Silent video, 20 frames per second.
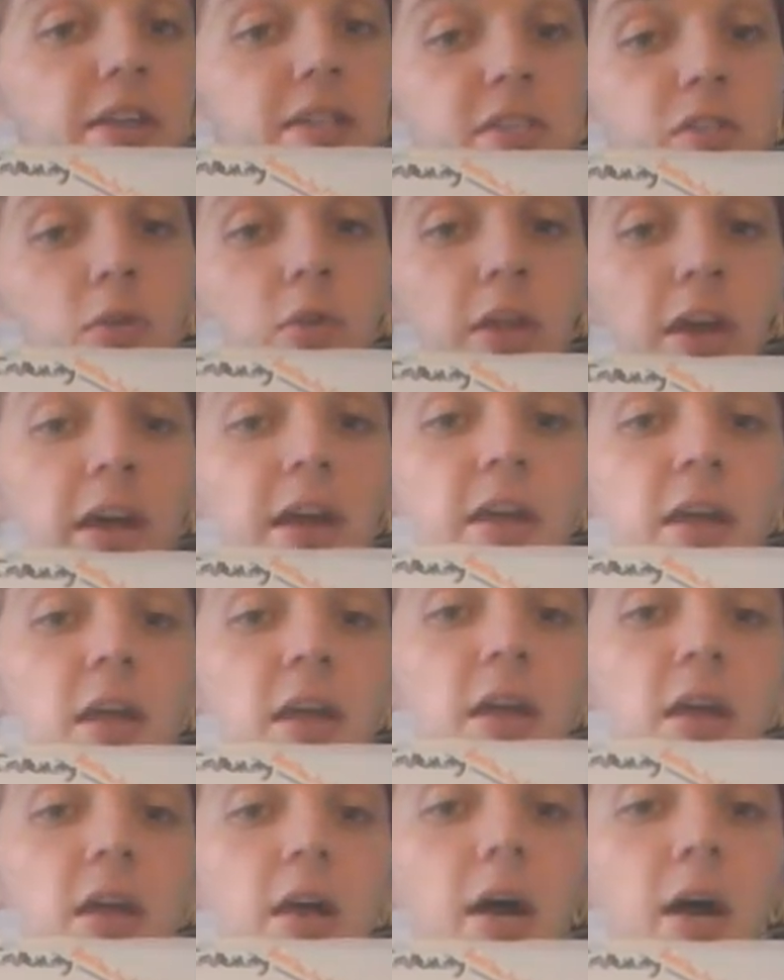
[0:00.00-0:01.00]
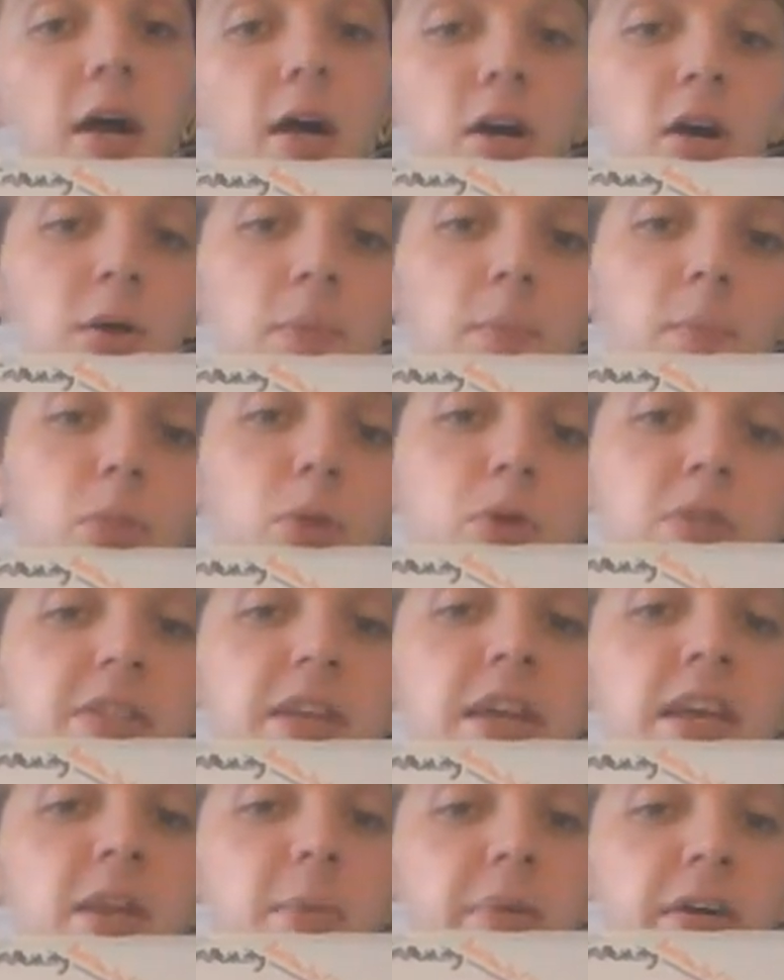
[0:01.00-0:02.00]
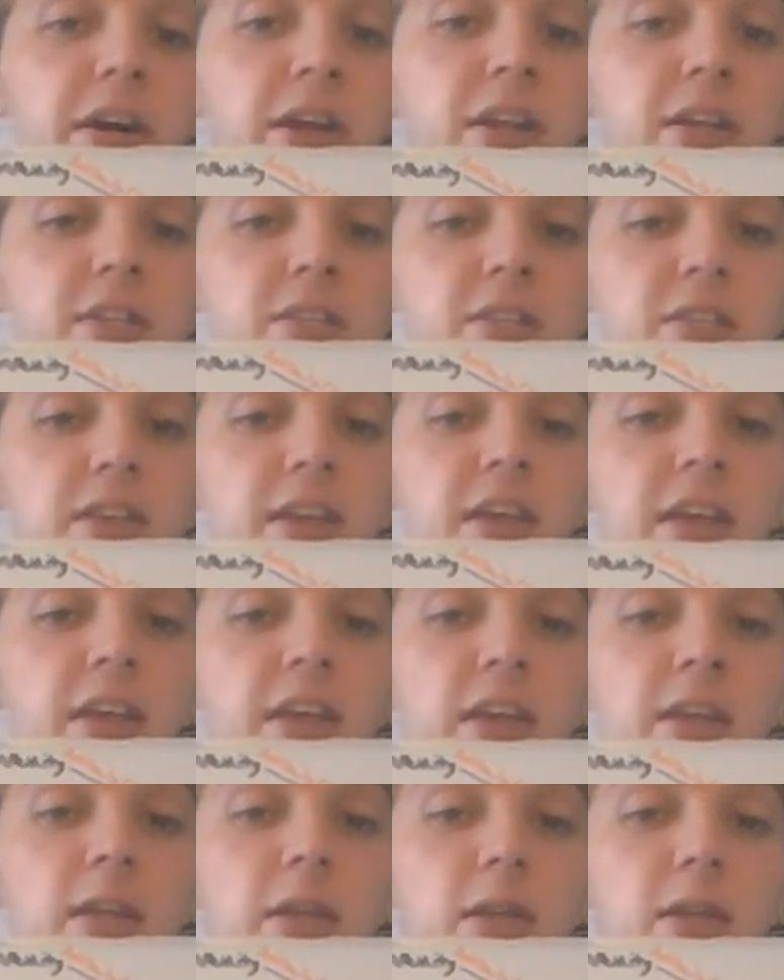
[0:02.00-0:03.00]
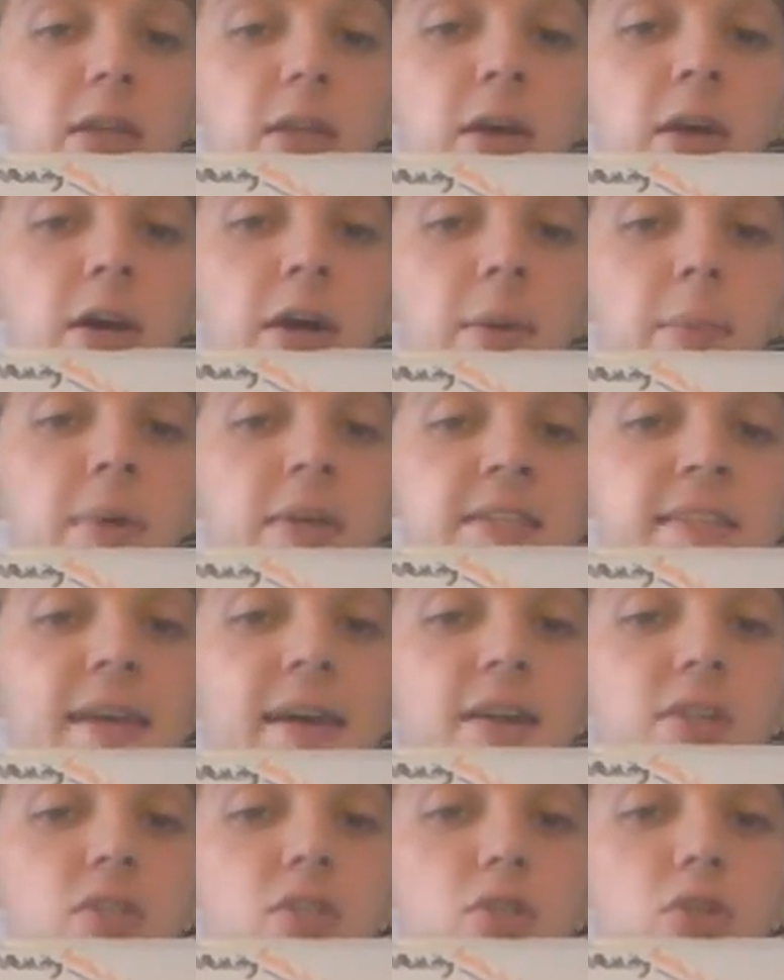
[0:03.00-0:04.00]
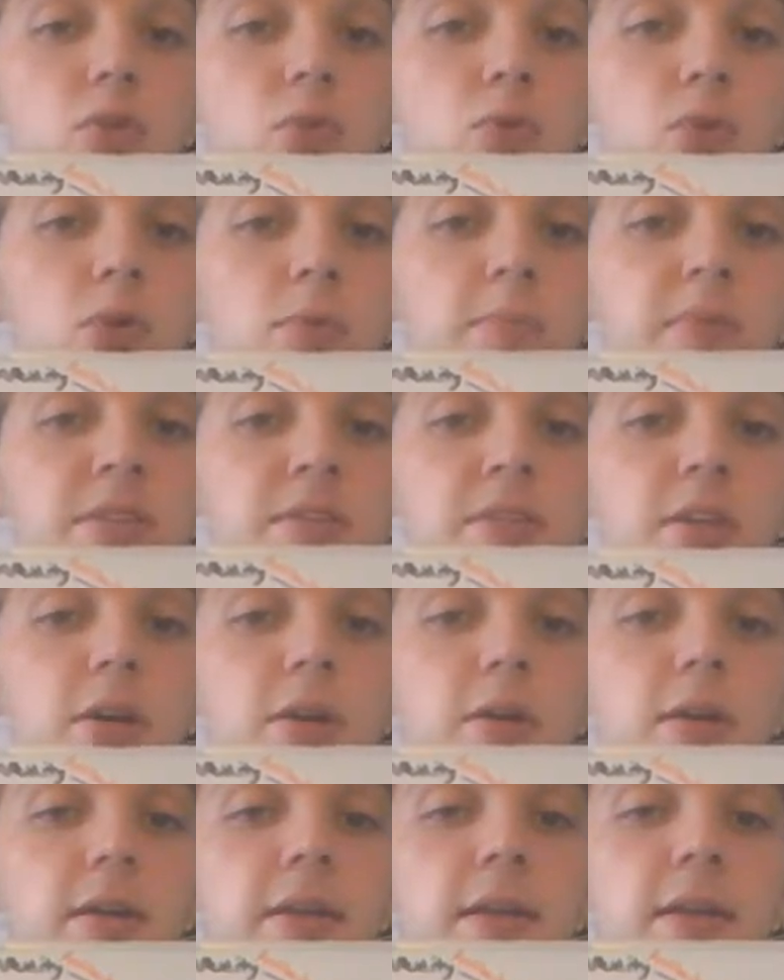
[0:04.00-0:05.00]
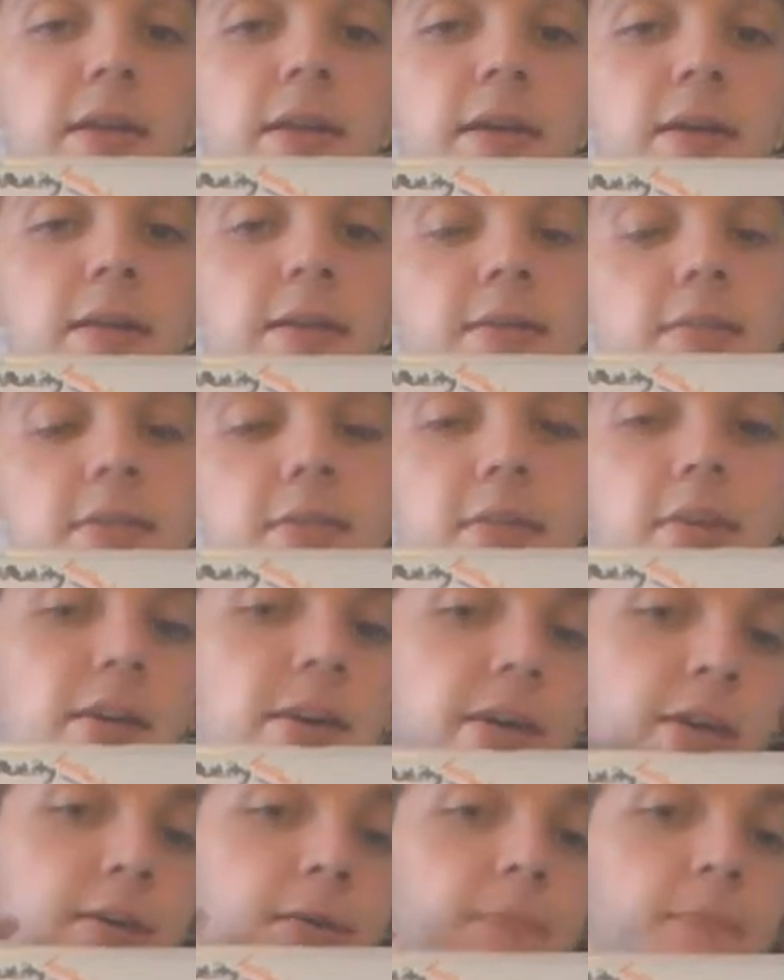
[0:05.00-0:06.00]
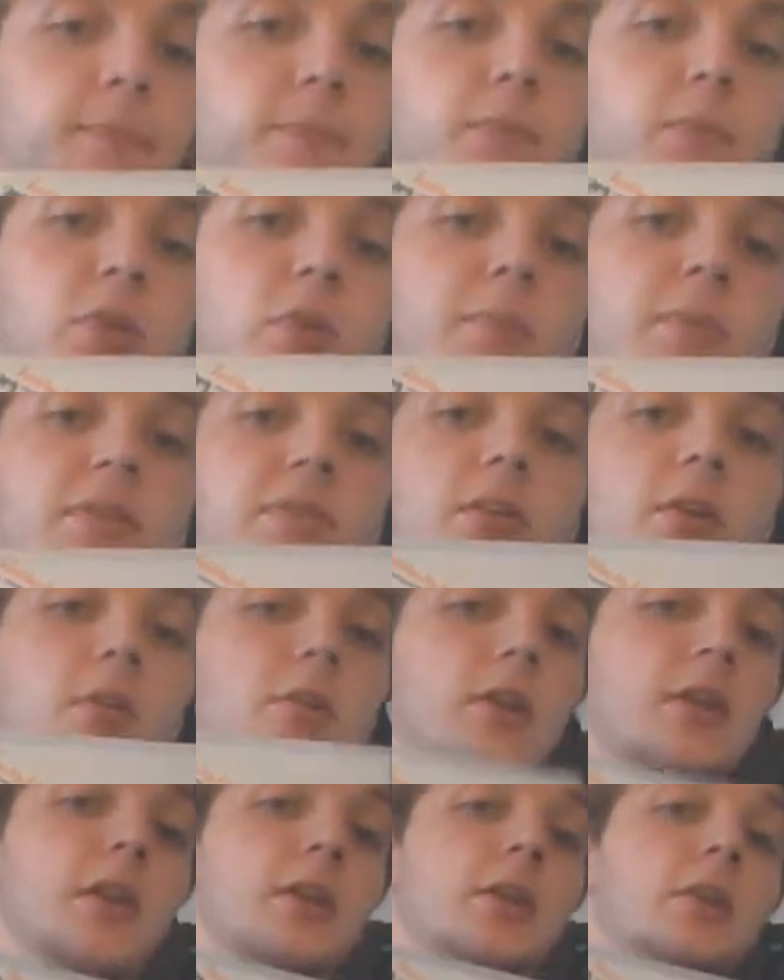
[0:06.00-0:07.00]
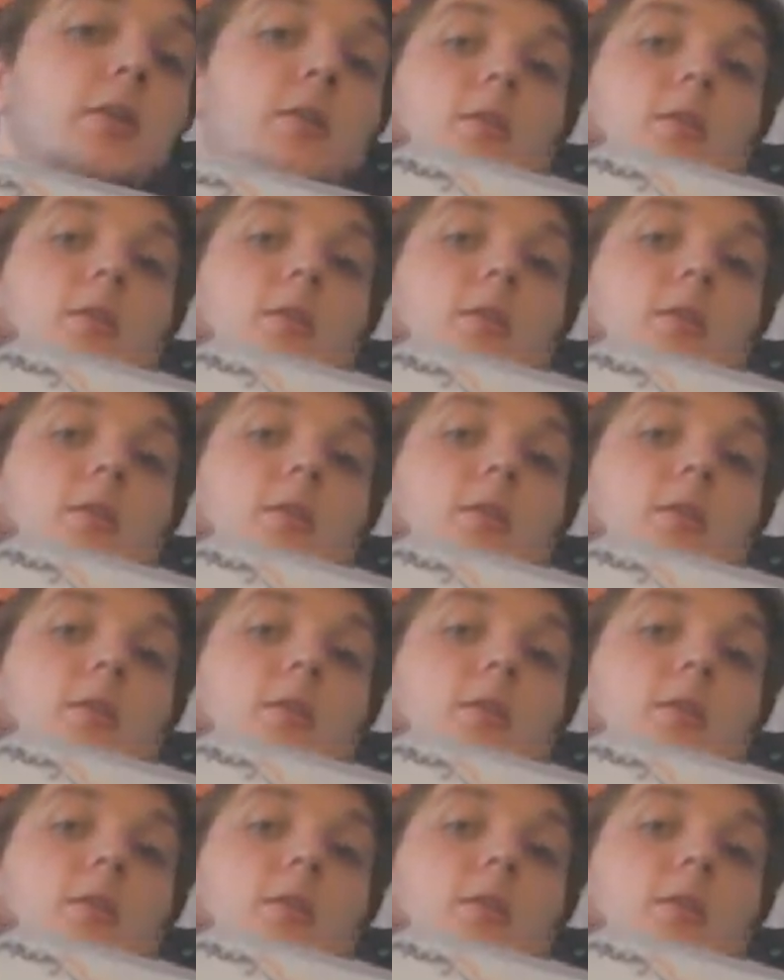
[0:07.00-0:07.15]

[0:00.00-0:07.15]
So that those antibodies can attach to your B cell, and your B cell can